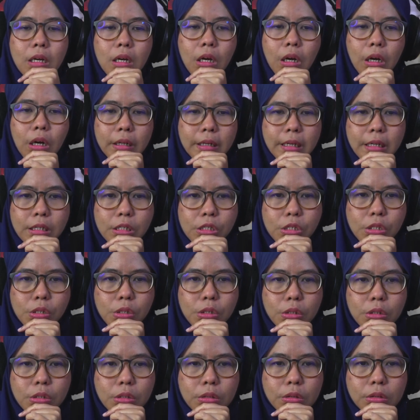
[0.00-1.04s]
Alright,
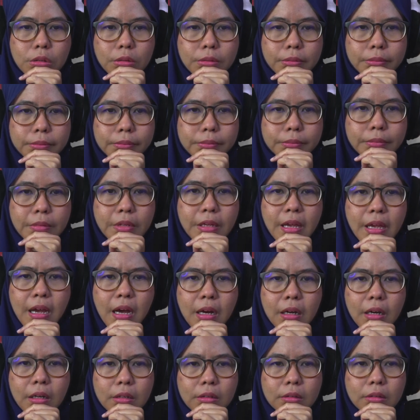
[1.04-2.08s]
so
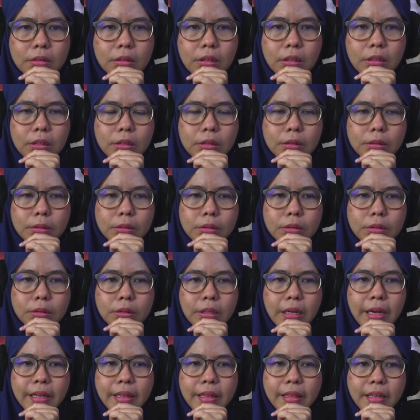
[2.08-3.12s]
yeah,
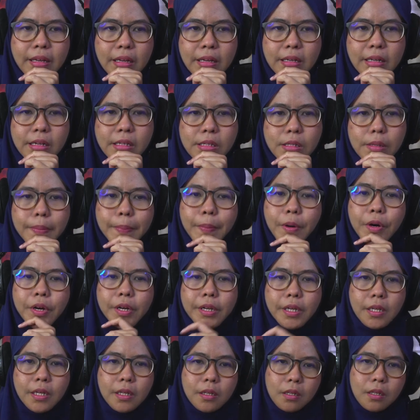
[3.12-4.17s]
I think that's about
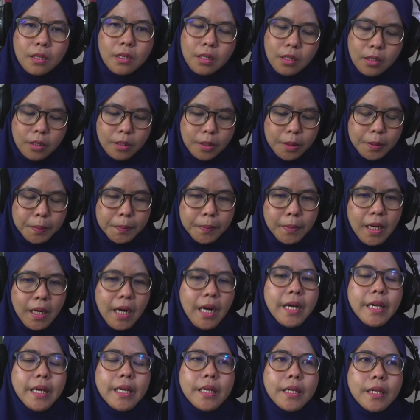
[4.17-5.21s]
it.
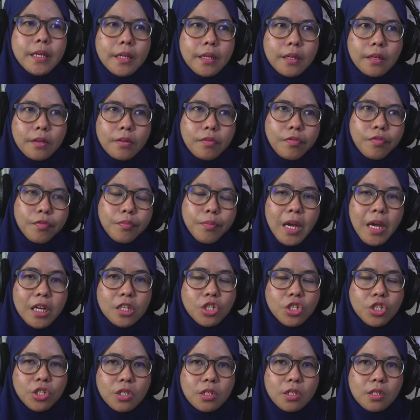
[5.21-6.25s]
I've
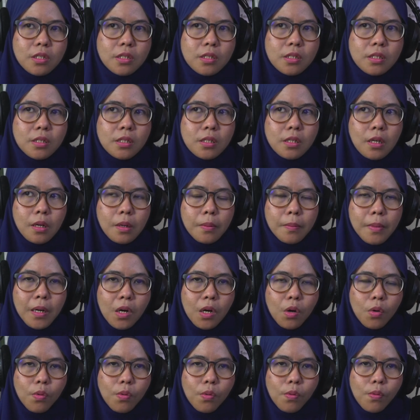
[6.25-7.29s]
mentioned
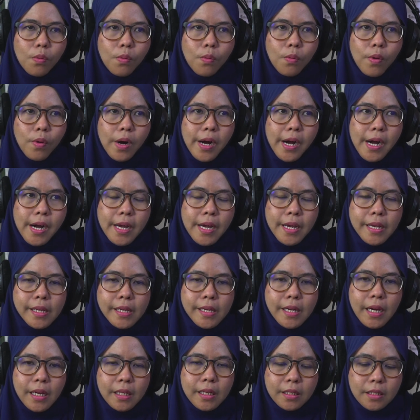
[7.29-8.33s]
about why
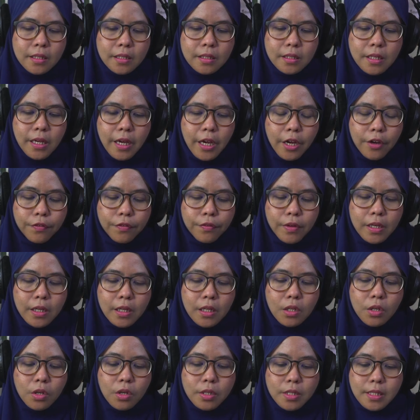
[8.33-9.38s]
I didn't have
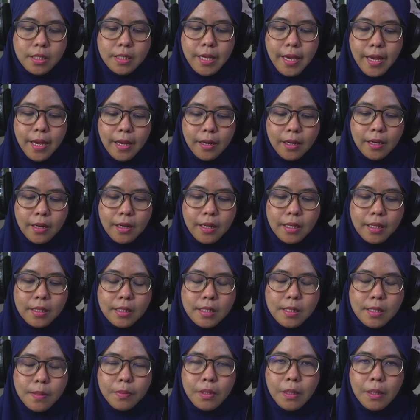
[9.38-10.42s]
any content in
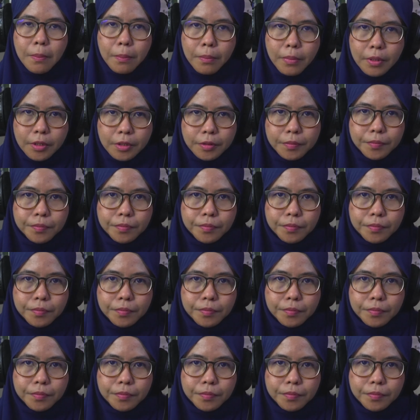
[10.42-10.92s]
September,